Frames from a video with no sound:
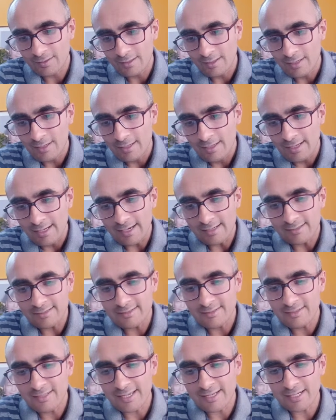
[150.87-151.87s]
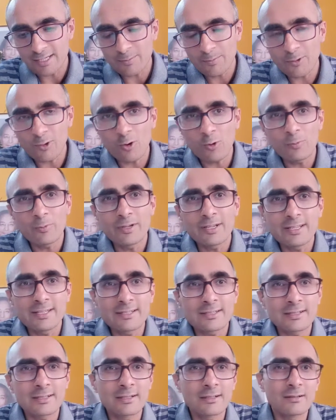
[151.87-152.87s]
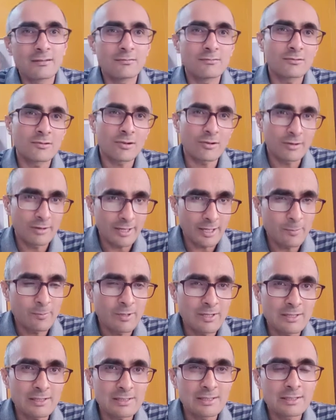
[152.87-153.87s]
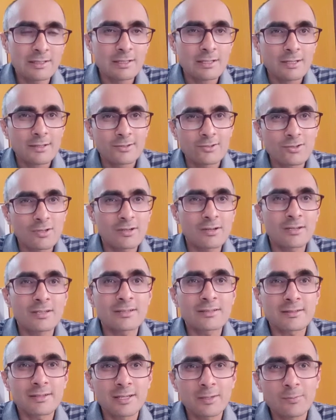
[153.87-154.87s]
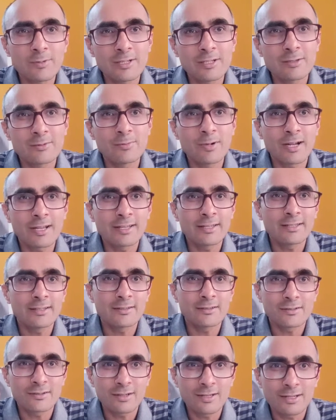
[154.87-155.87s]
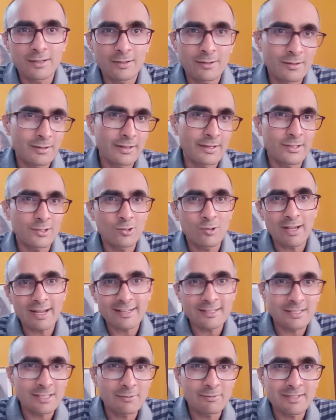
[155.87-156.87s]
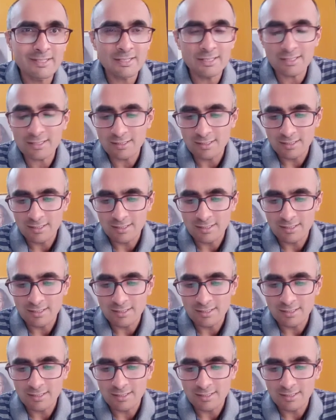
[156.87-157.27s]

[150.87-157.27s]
And this DNA probe is labeled, generally it's labeled by radioactivity.